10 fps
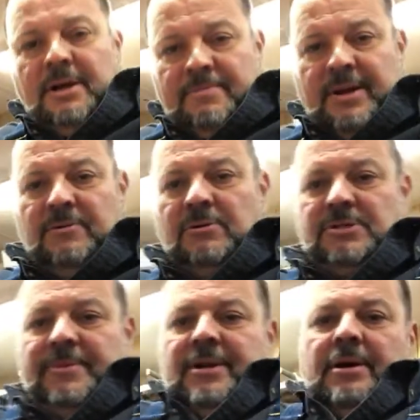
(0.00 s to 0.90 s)
Penn
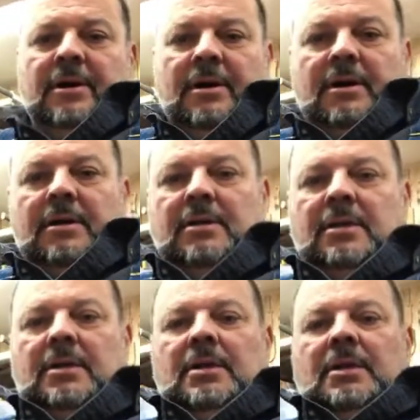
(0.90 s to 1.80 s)
Woodsman.
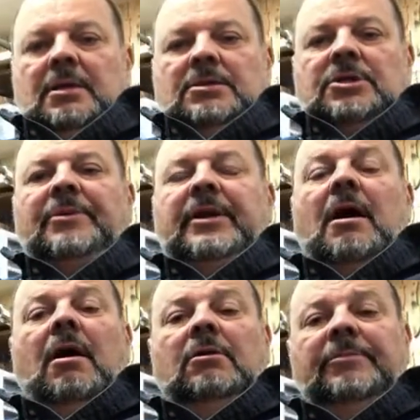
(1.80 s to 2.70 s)
Somebody
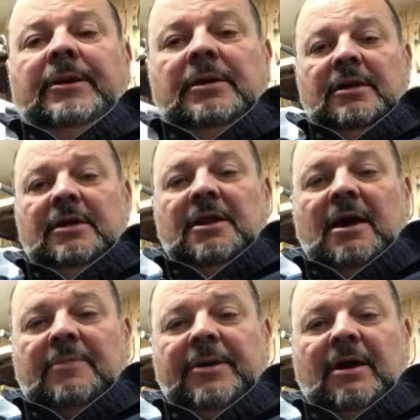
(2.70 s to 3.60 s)
called me knocked
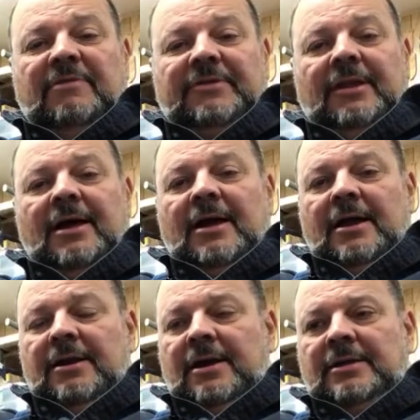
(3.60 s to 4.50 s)
me off a line.
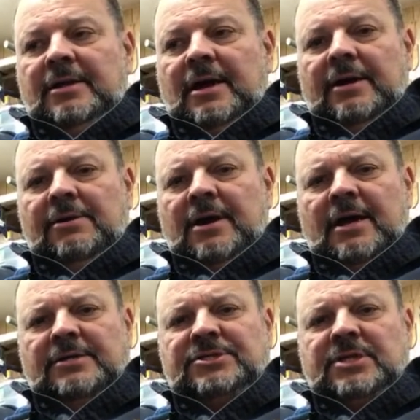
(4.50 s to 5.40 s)
I don't know how
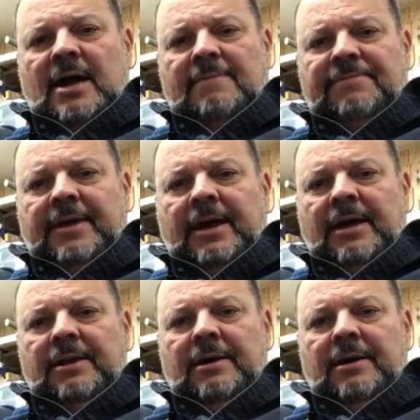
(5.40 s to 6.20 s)
to stop that.